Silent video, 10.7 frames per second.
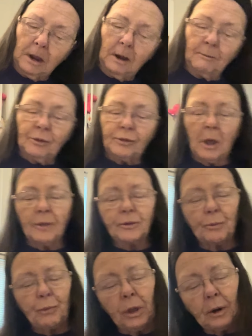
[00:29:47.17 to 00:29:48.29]
besides
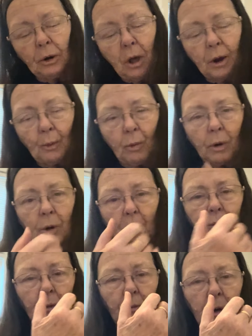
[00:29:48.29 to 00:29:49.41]
it being a lot of work on
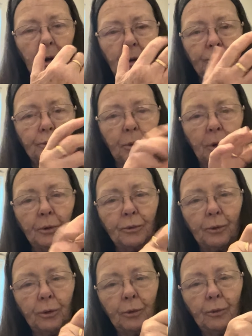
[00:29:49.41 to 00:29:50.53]
your wrist, because you're
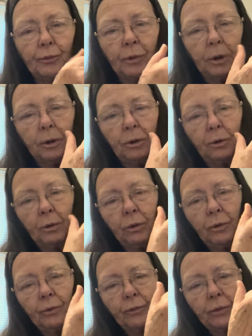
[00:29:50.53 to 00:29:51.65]

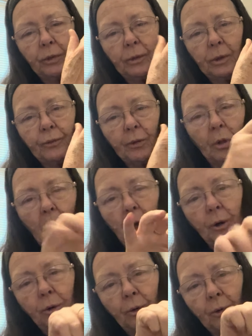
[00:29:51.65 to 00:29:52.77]
using this a lot,
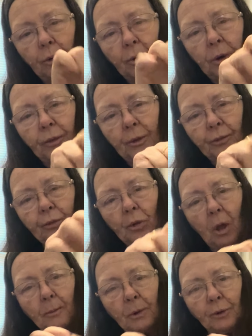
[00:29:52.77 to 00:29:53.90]
and you're doing this a
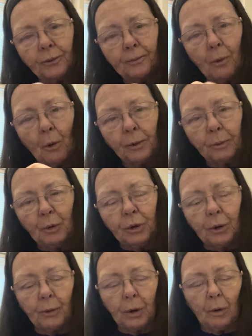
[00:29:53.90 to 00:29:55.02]
lot because you're folding
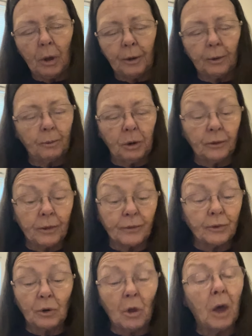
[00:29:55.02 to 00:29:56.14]
material under, because that's a
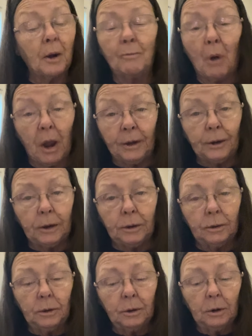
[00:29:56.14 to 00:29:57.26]
lot of binding.
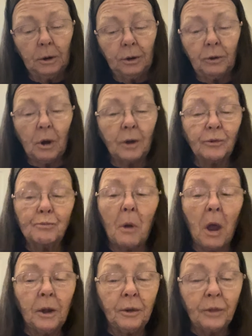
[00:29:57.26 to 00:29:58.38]
You're not just
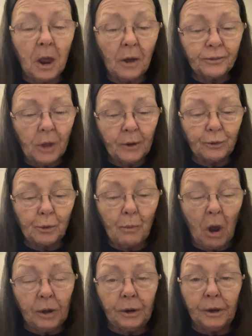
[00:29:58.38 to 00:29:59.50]
binding the outside, you're
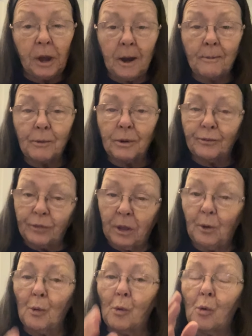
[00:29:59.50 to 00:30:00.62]
binding every
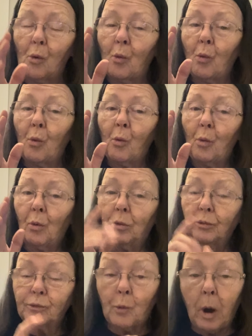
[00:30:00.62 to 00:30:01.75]
single
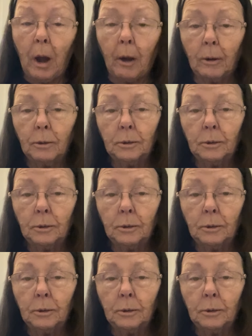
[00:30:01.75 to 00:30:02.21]
square.